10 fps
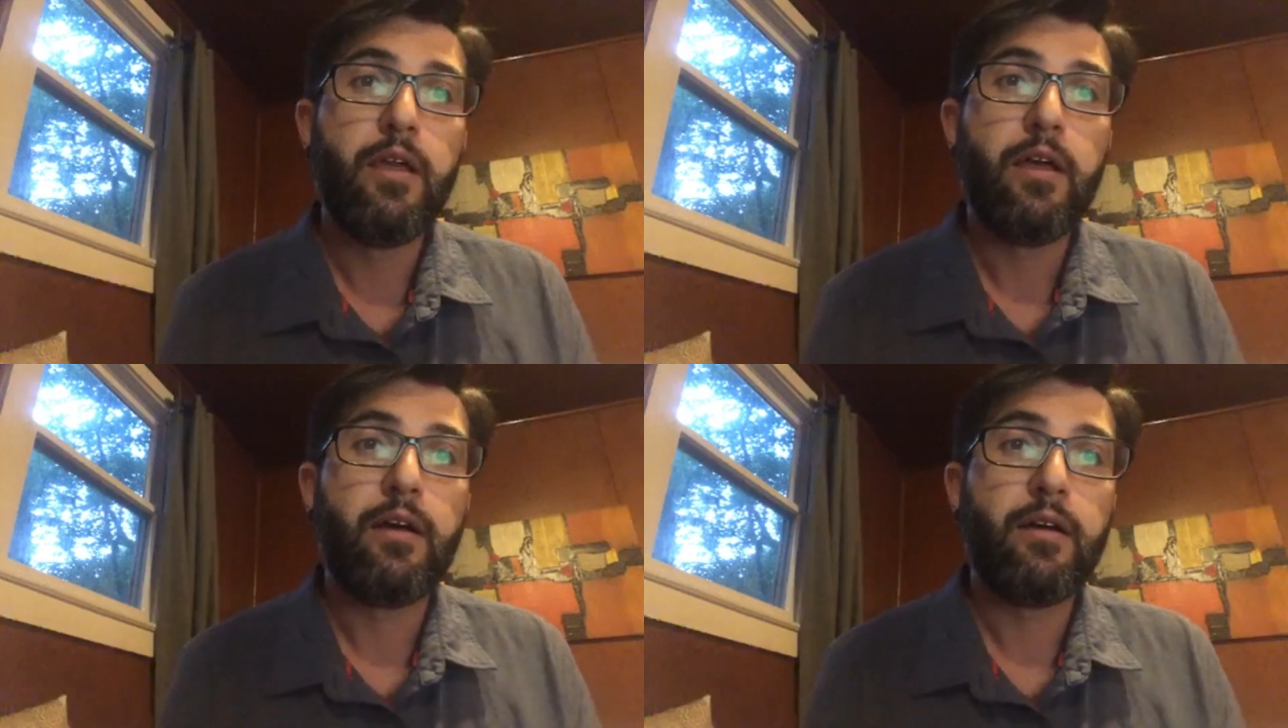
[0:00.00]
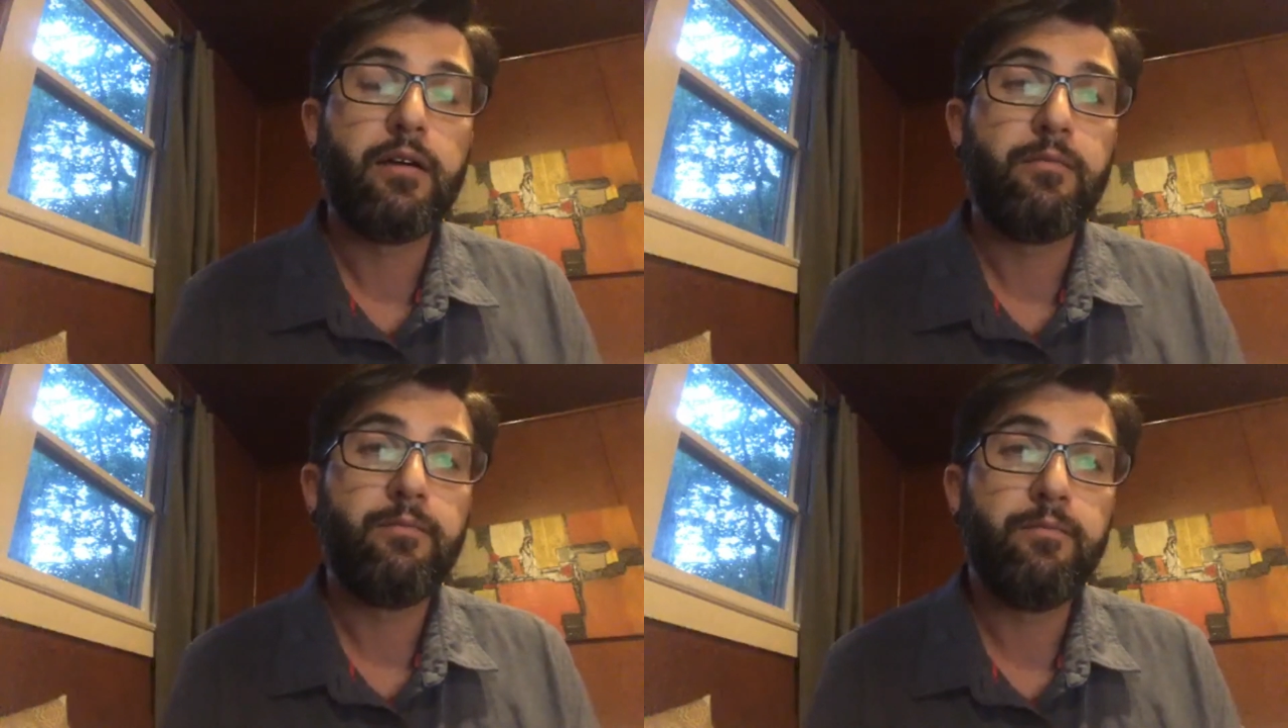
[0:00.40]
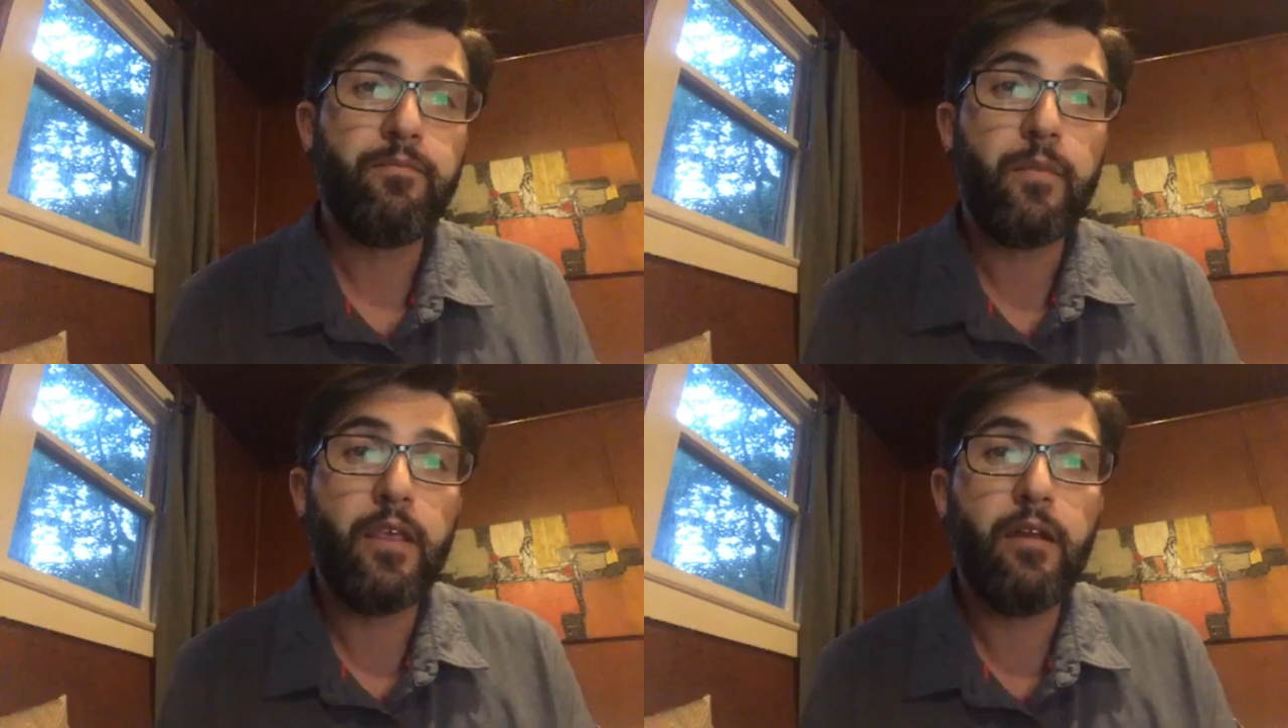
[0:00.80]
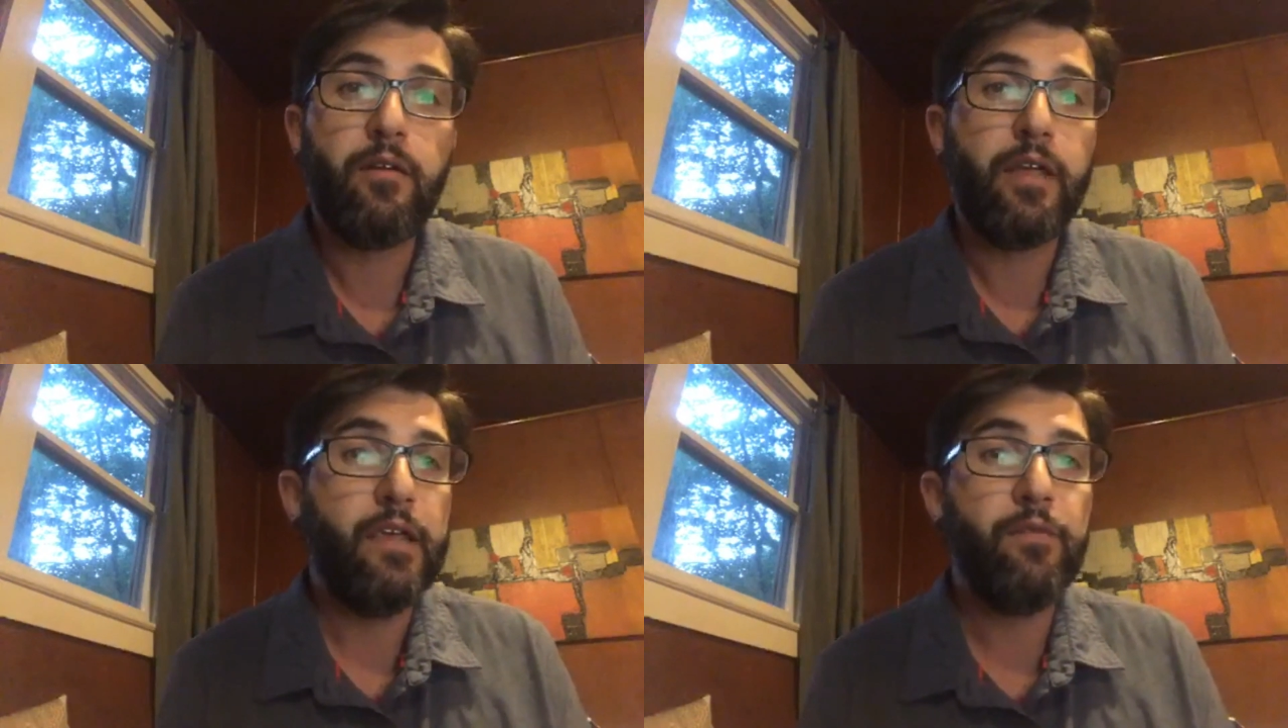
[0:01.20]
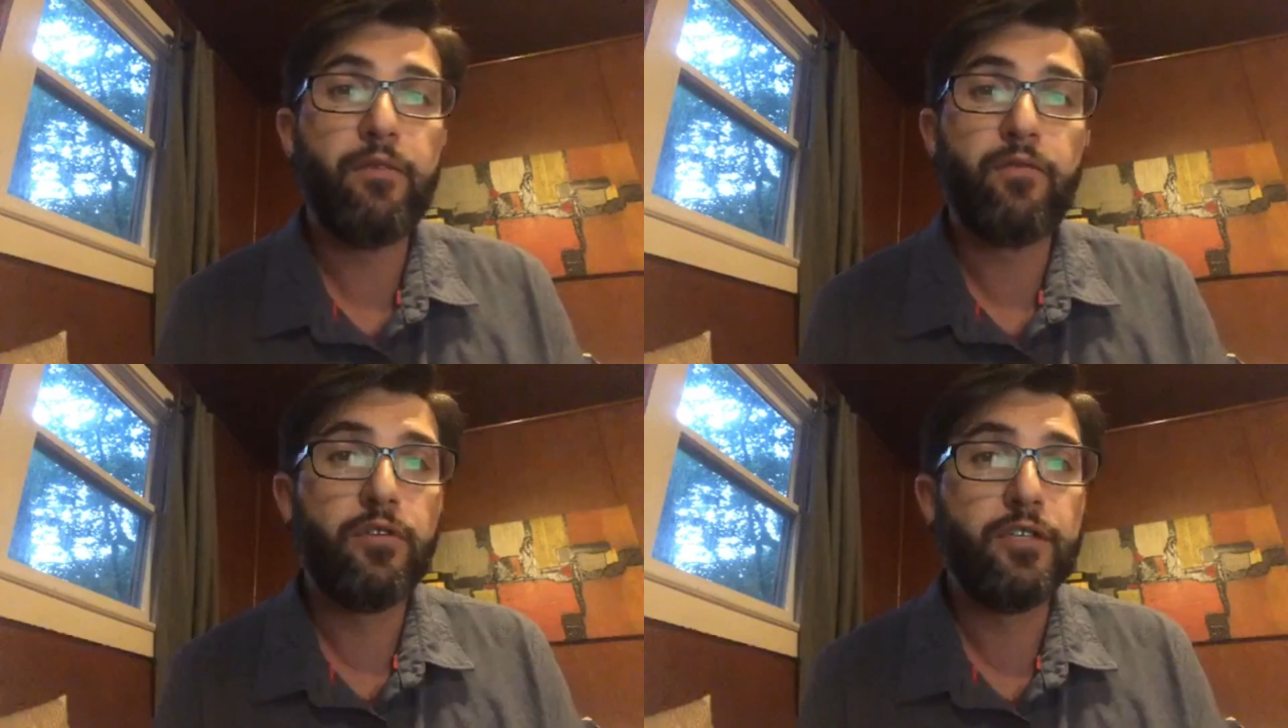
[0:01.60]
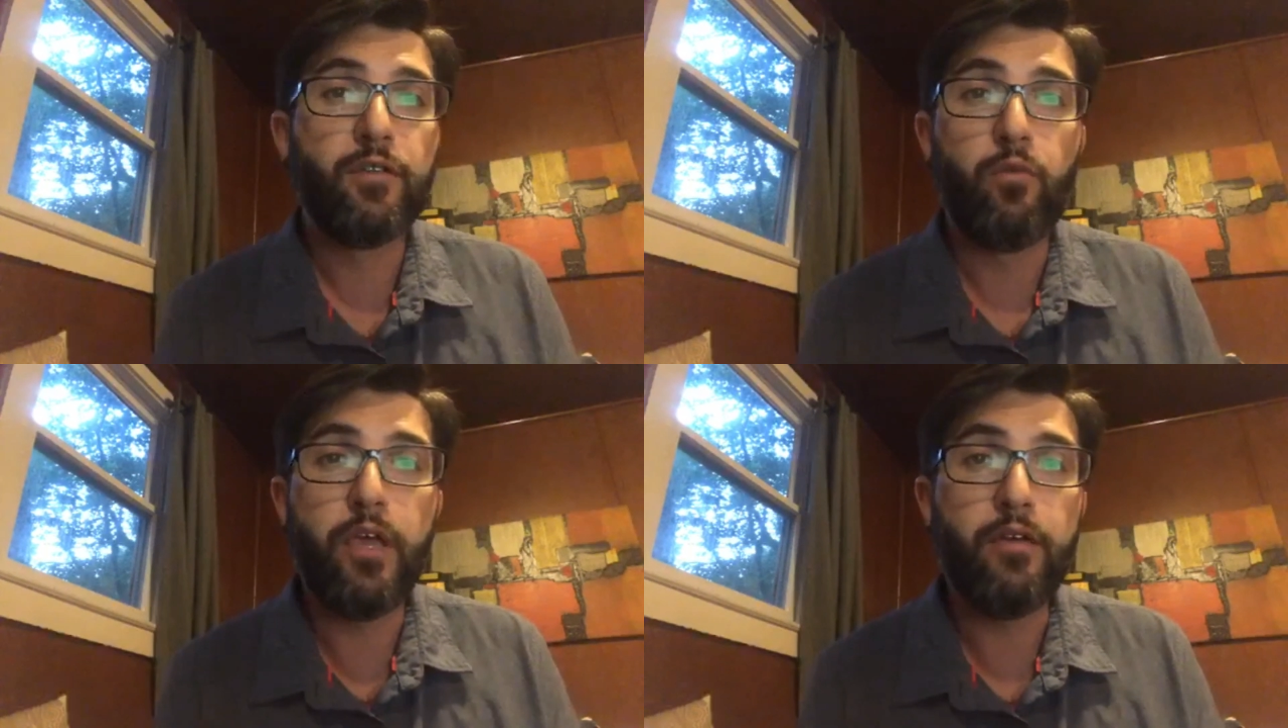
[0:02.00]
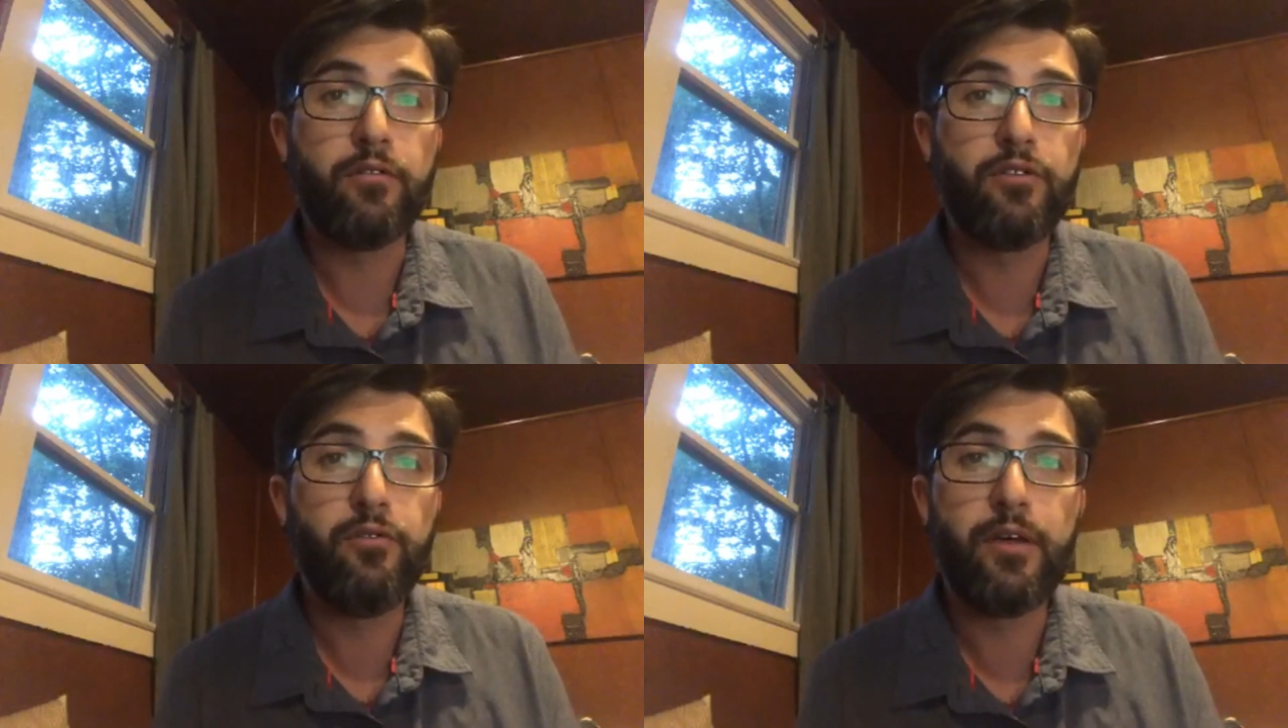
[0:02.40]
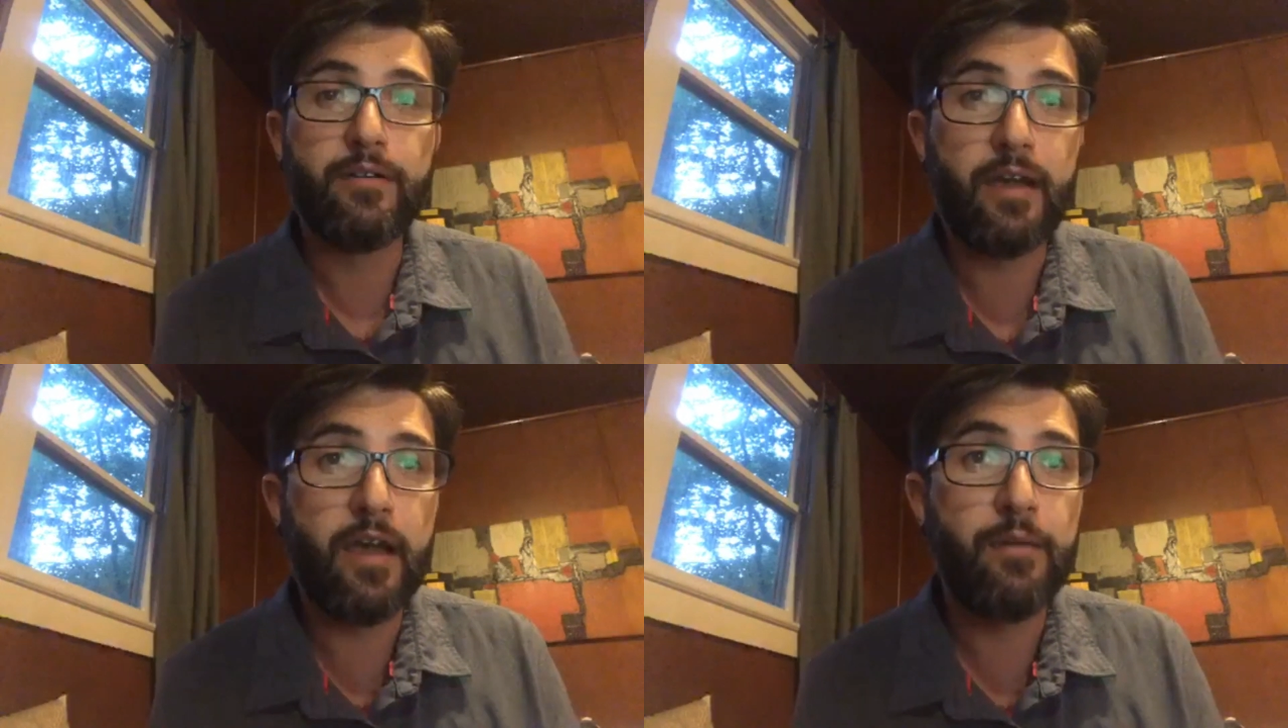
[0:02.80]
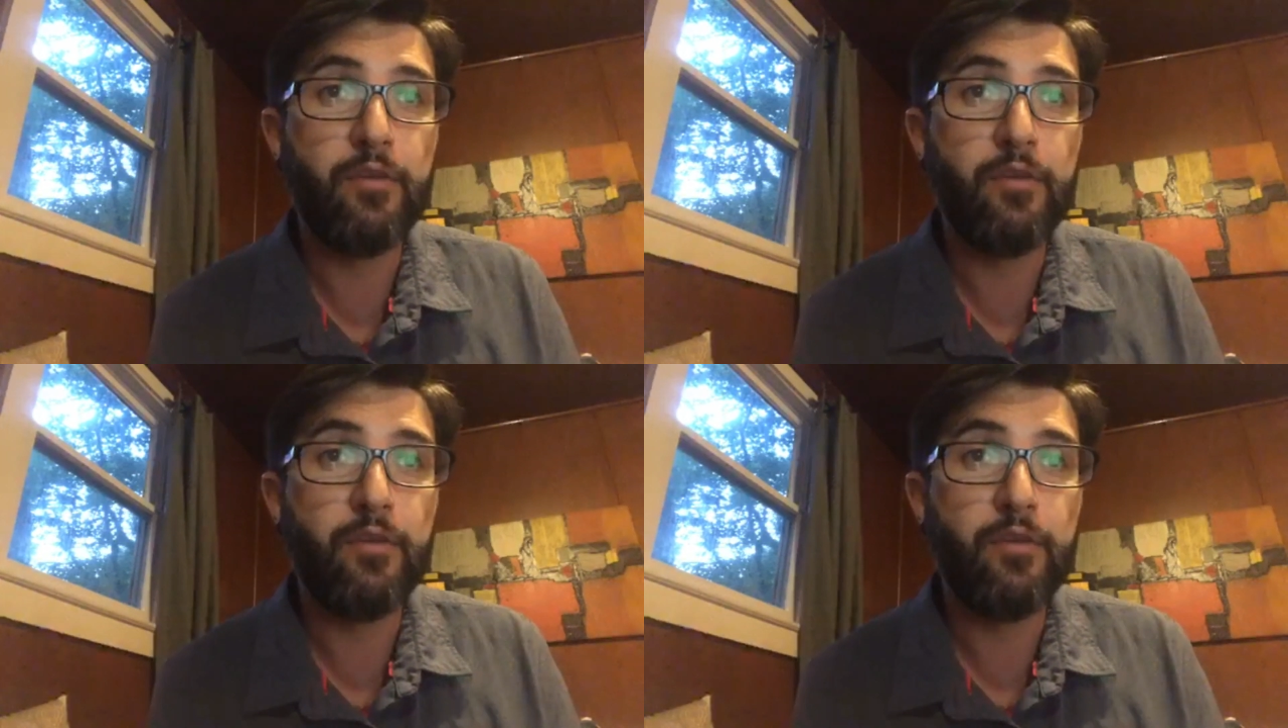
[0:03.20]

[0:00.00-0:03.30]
Even for just a week or two at a time,